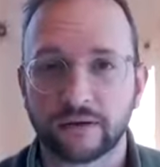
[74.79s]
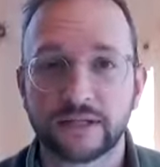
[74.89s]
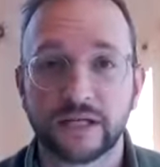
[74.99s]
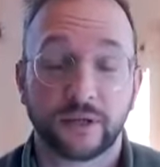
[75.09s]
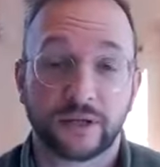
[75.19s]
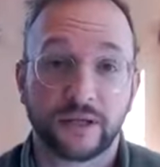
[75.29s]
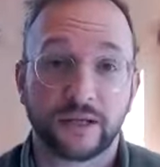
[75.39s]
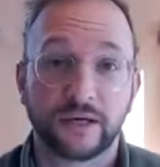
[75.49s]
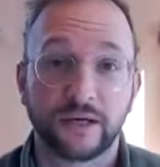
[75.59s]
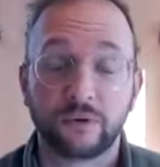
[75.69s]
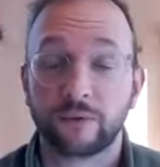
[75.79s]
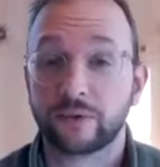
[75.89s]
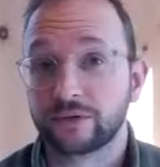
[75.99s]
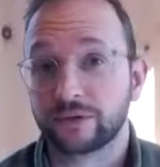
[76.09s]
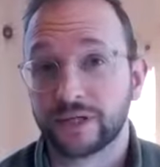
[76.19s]
Typically, we would
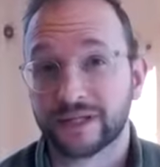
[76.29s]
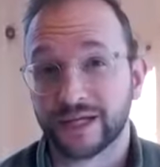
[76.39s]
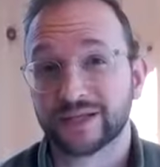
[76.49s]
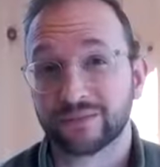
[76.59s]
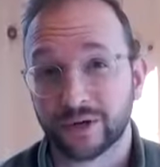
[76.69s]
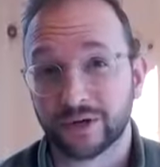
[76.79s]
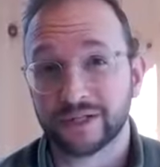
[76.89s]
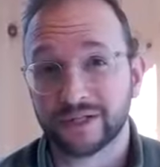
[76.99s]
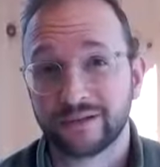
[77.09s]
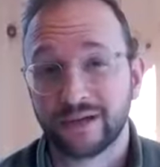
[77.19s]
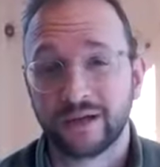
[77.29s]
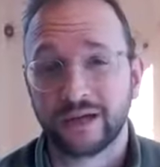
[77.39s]
do these things in person